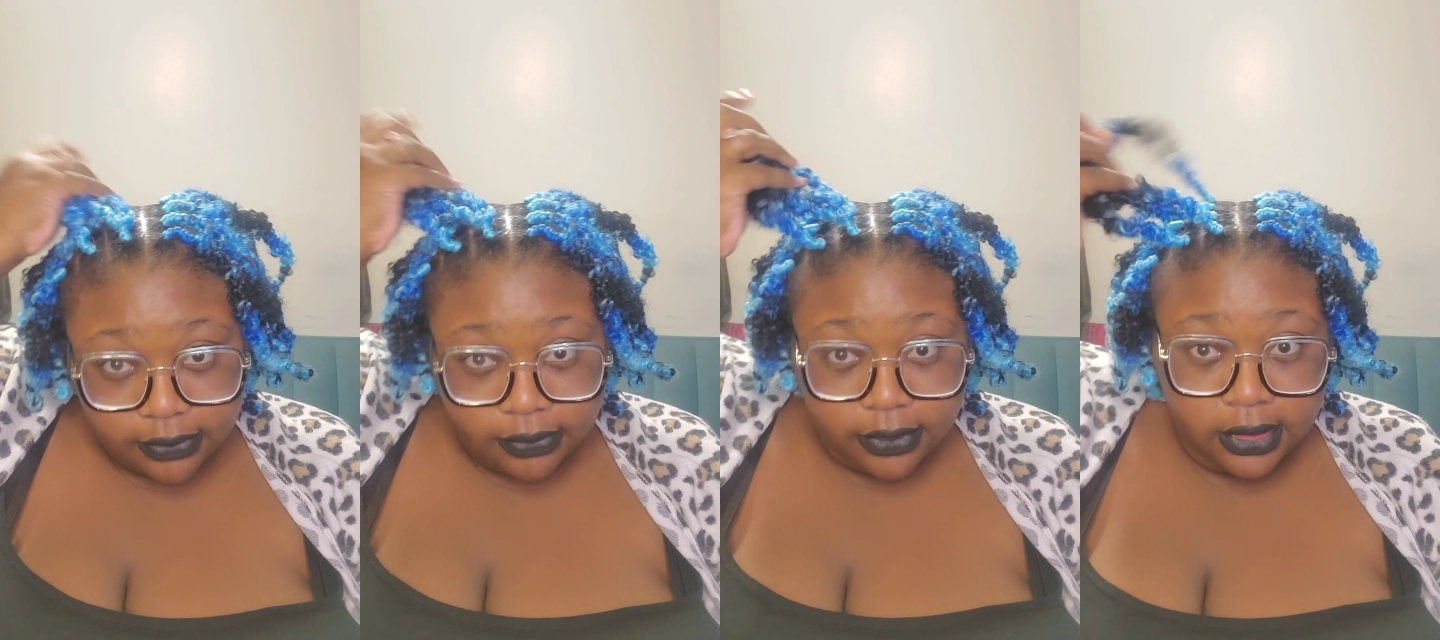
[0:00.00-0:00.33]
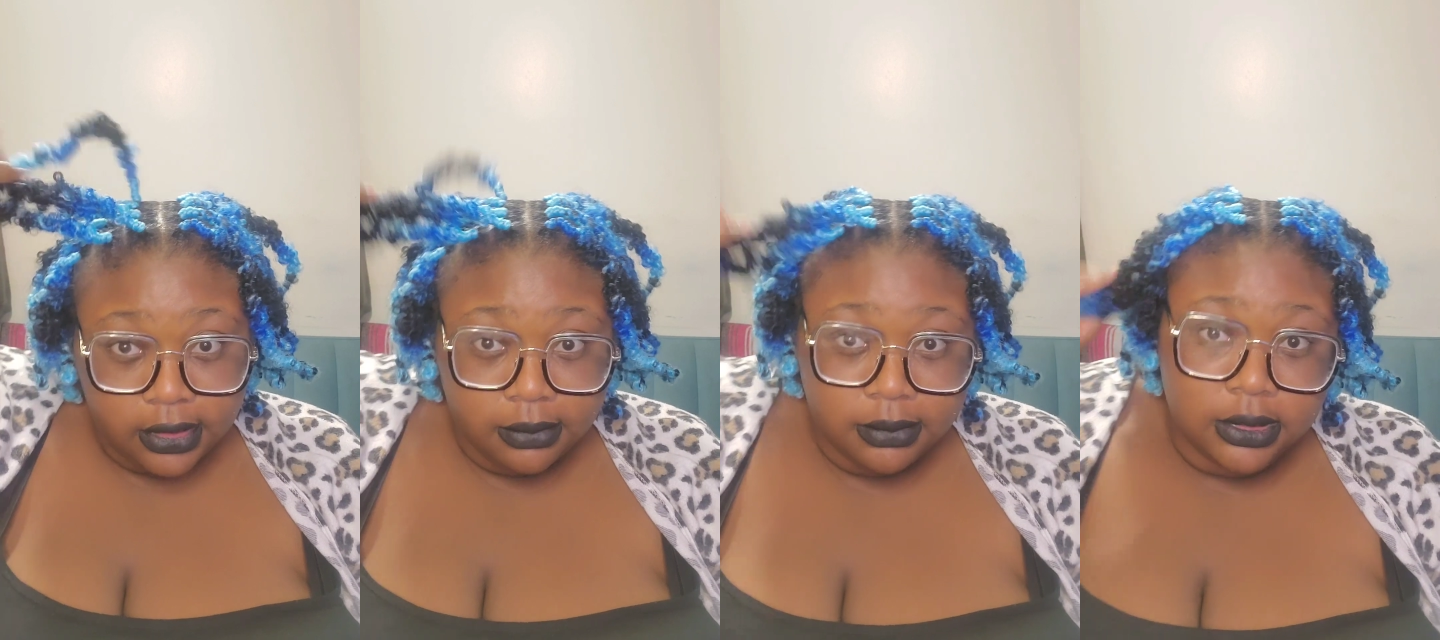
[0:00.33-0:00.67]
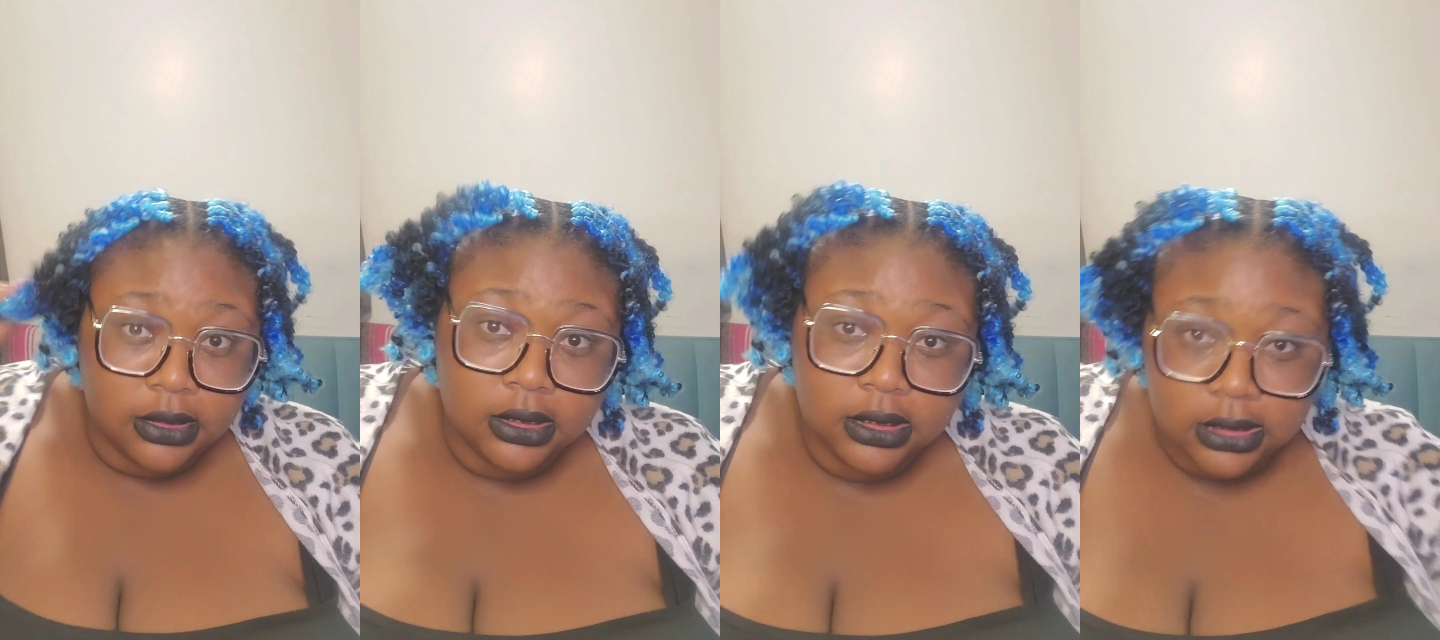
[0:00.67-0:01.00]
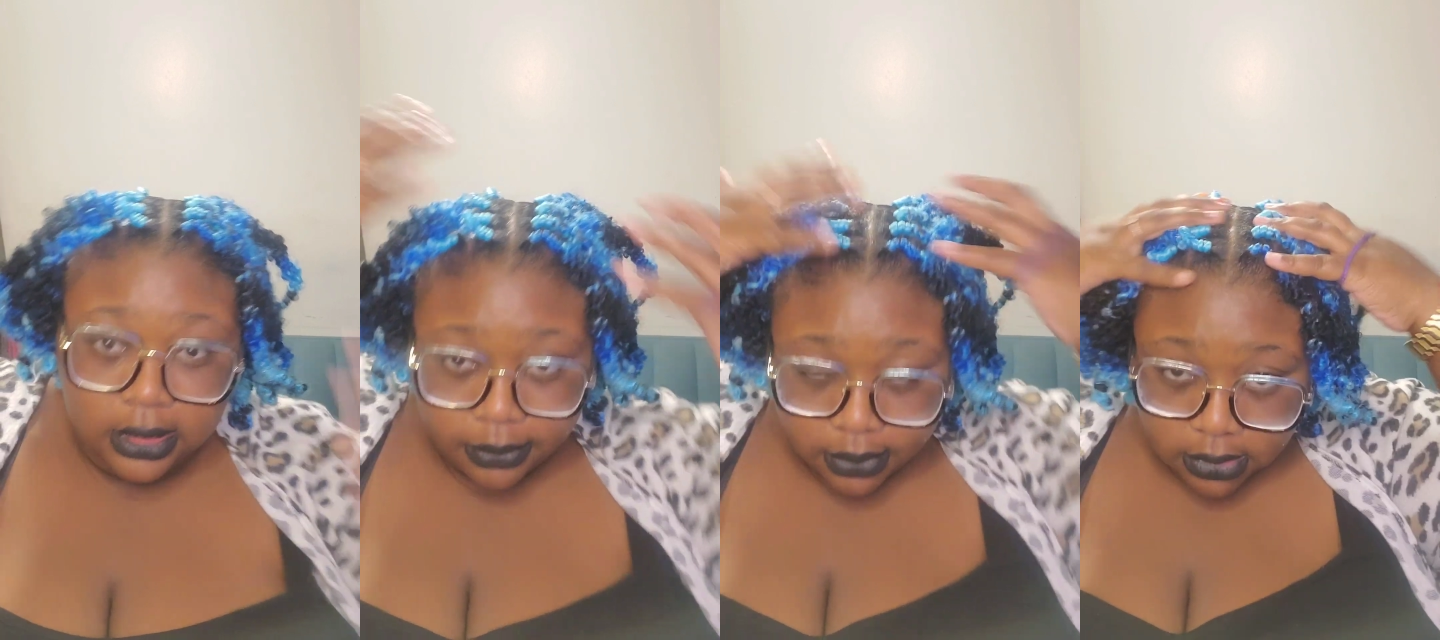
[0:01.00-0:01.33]
frame. So this is
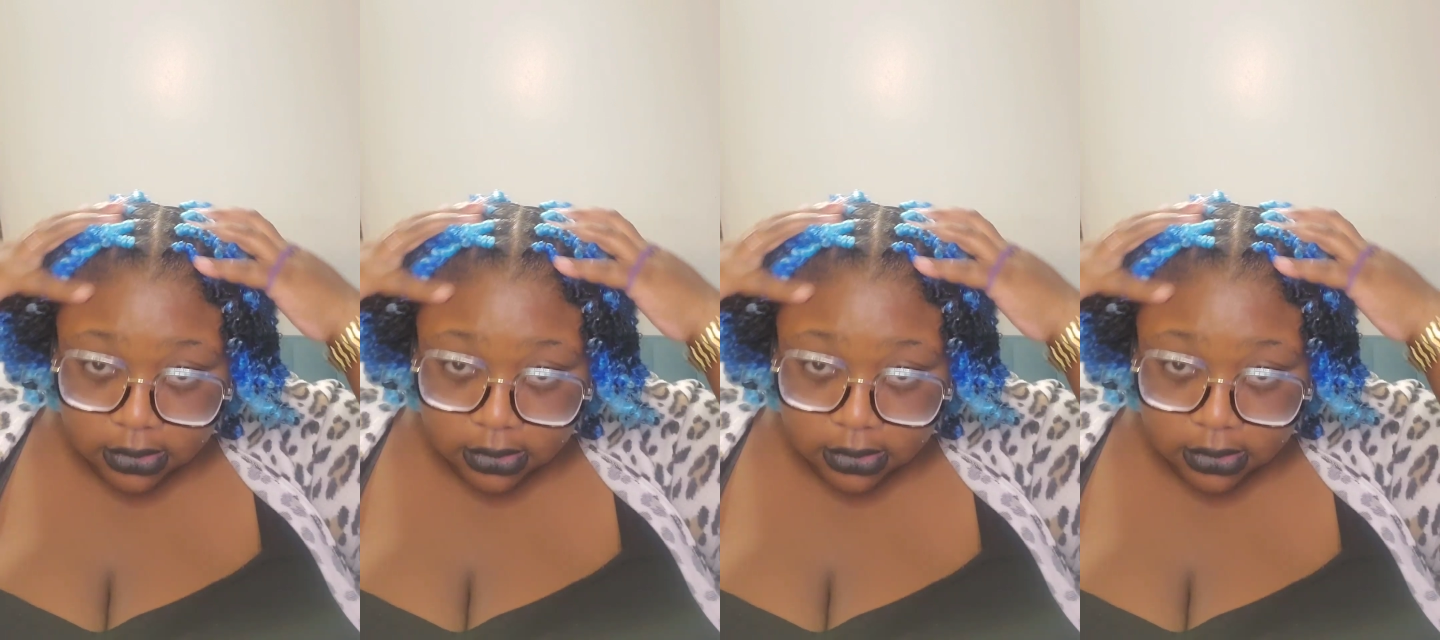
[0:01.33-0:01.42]
how it